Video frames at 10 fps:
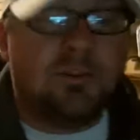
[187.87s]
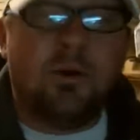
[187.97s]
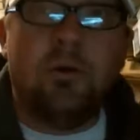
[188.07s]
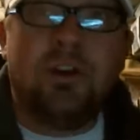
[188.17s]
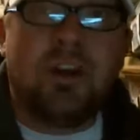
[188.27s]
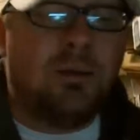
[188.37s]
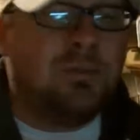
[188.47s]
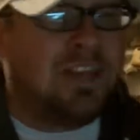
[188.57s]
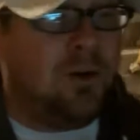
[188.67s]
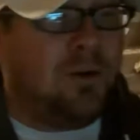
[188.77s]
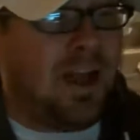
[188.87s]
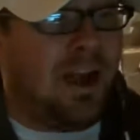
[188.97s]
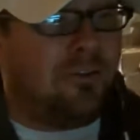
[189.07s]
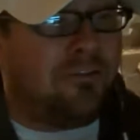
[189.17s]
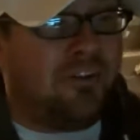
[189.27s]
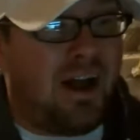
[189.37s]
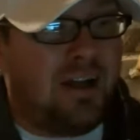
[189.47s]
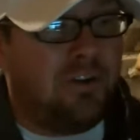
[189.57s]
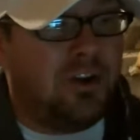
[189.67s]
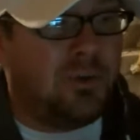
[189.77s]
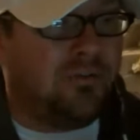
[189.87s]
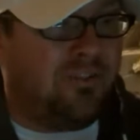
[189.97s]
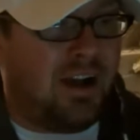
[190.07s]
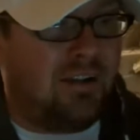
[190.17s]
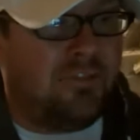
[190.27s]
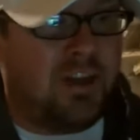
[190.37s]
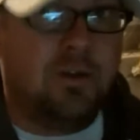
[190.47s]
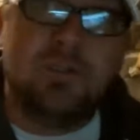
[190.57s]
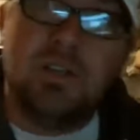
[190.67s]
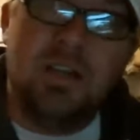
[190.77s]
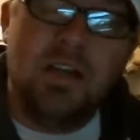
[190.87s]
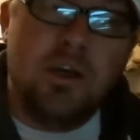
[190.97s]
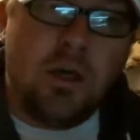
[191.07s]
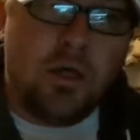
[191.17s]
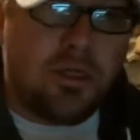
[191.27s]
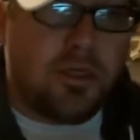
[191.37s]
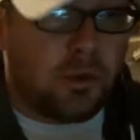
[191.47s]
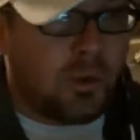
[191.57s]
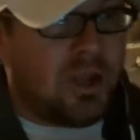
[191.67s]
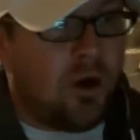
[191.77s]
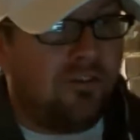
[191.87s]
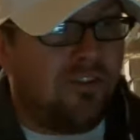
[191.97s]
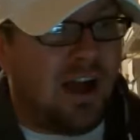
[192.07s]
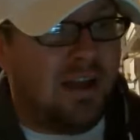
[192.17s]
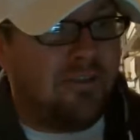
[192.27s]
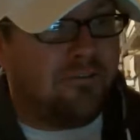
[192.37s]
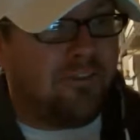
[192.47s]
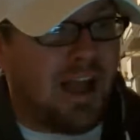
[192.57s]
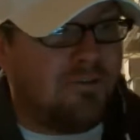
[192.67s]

So the Cubs count now 505,305.